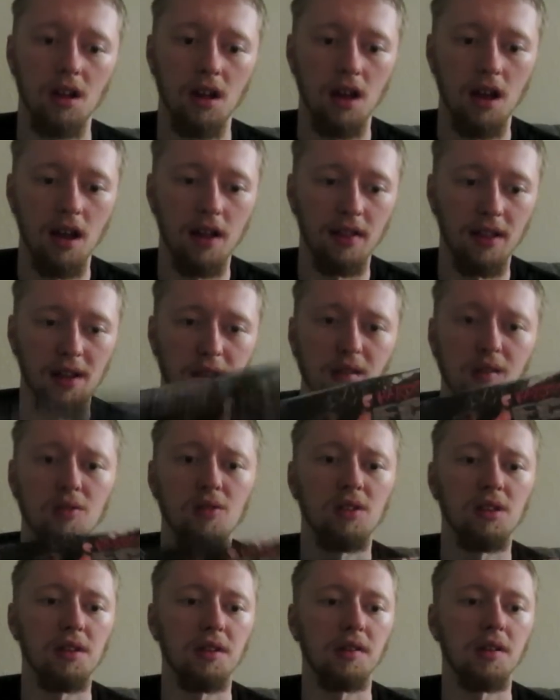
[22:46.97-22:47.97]
and that's the
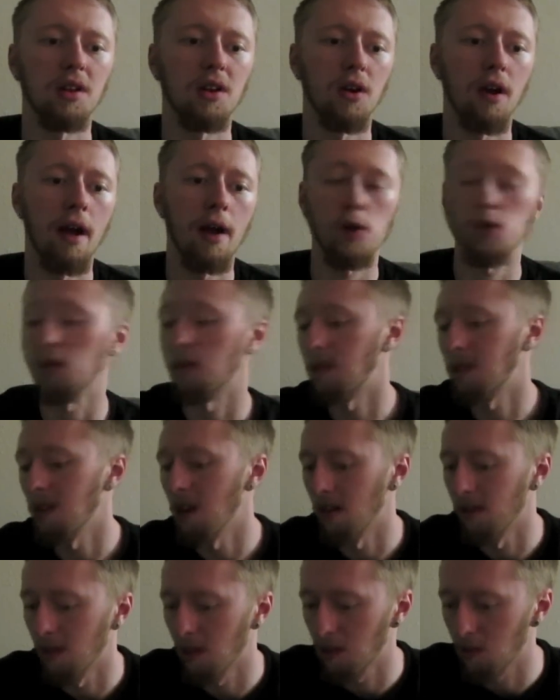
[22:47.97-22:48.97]
only sticker I actually see
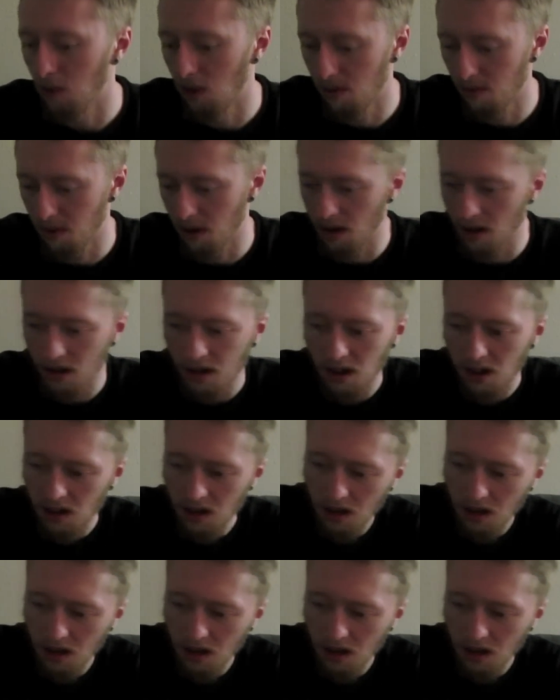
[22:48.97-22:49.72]
on this one, but